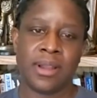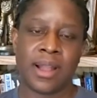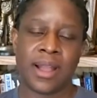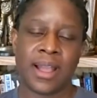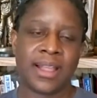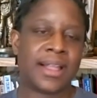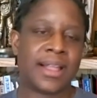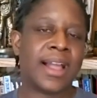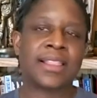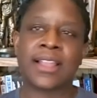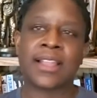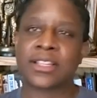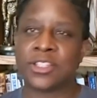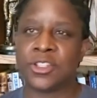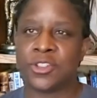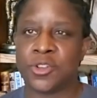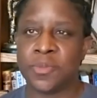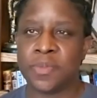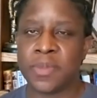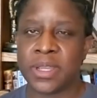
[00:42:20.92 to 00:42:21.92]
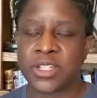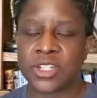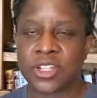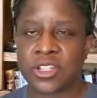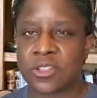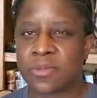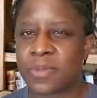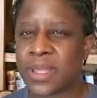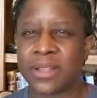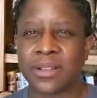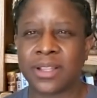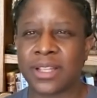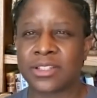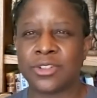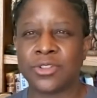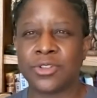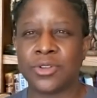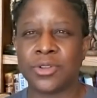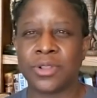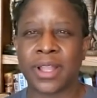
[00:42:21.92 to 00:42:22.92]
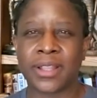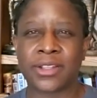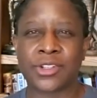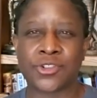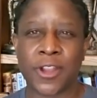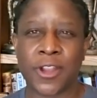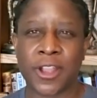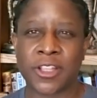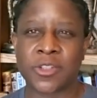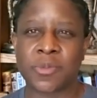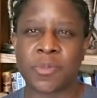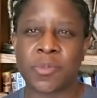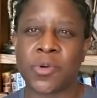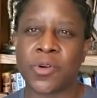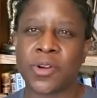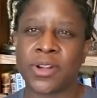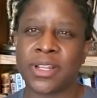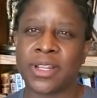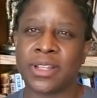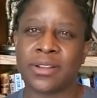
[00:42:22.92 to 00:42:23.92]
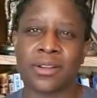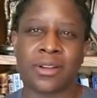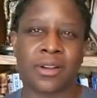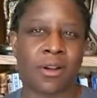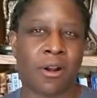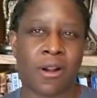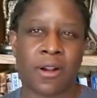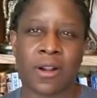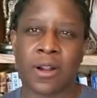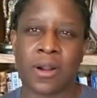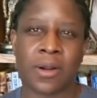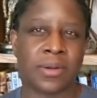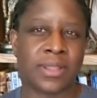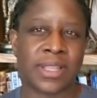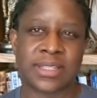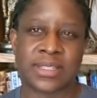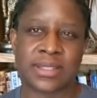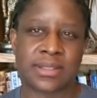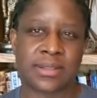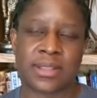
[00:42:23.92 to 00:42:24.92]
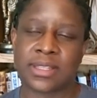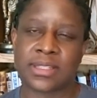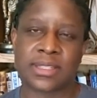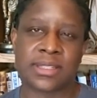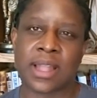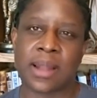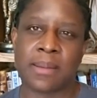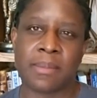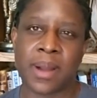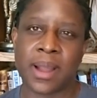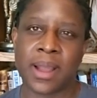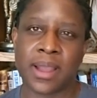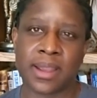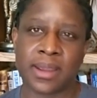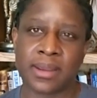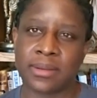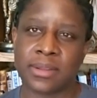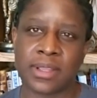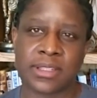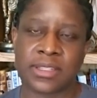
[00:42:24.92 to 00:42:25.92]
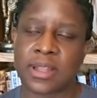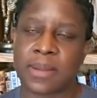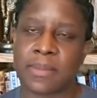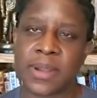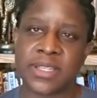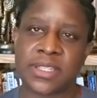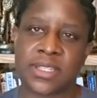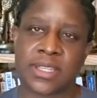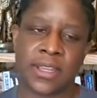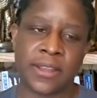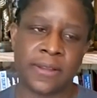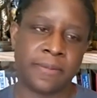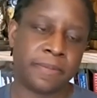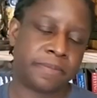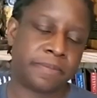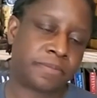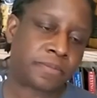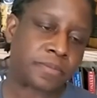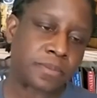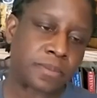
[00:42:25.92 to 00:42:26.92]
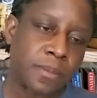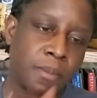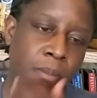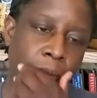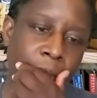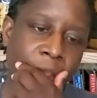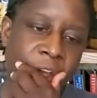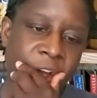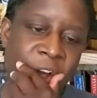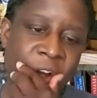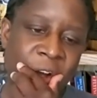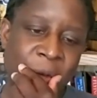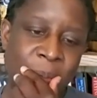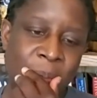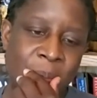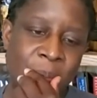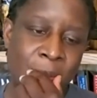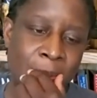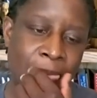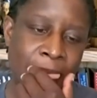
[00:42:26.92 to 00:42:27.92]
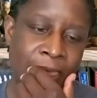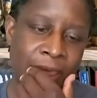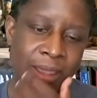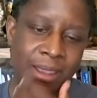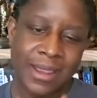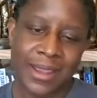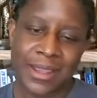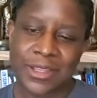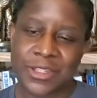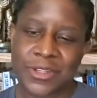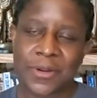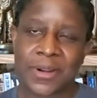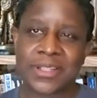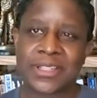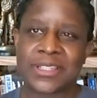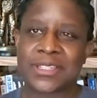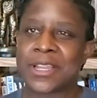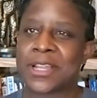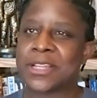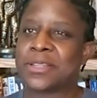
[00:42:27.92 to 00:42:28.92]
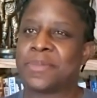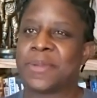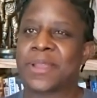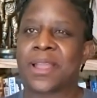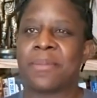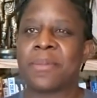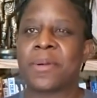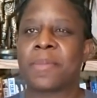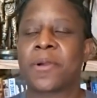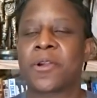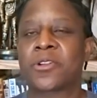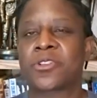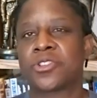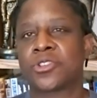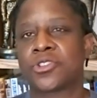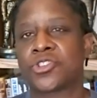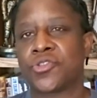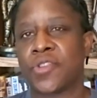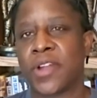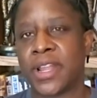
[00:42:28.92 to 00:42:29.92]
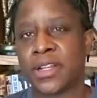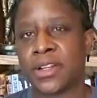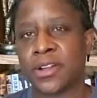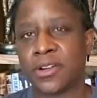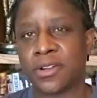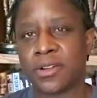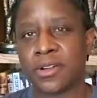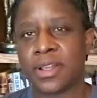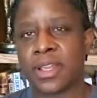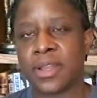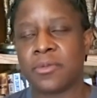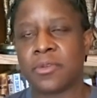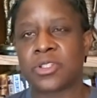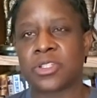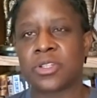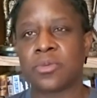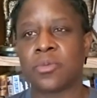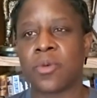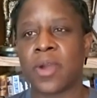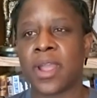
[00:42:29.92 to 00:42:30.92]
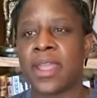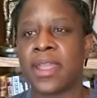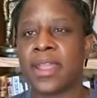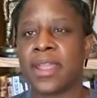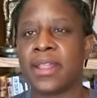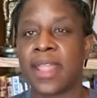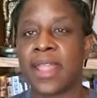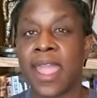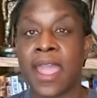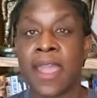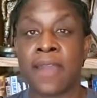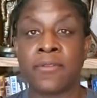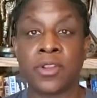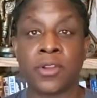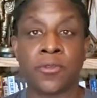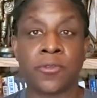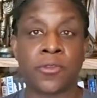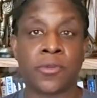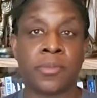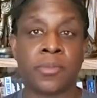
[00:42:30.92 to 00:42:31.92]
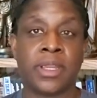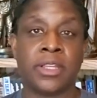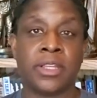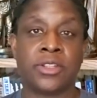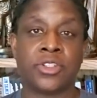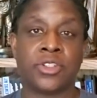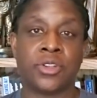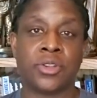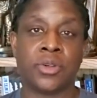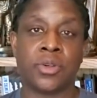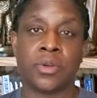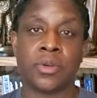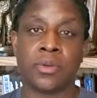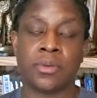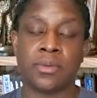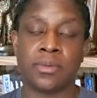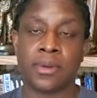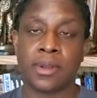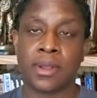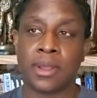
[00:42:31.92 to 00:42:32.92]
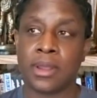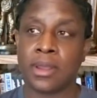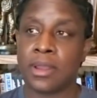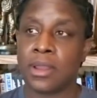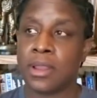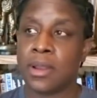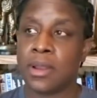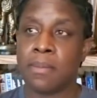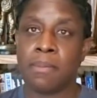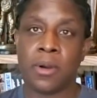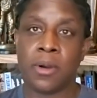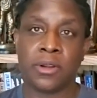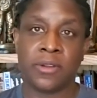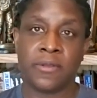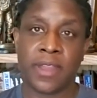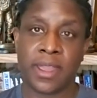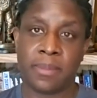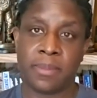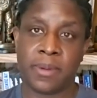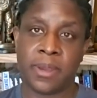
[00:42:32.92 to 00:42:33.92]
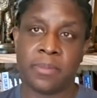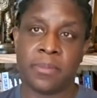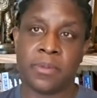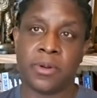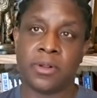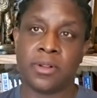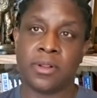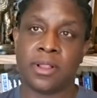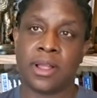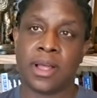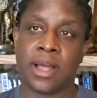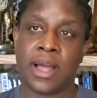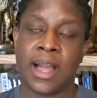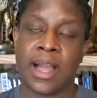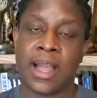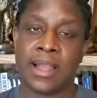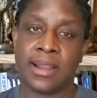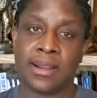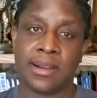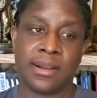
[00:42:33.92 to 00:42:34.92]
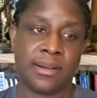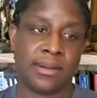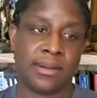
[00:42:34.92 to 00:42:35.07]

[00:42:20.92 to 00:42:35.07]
I, I like to do missions, but I don't like to do like transport and cargo. That's that's not my that's not my scene. Um, so I decided to become a personal trainer. It was a way, an avenue for me to motivate people I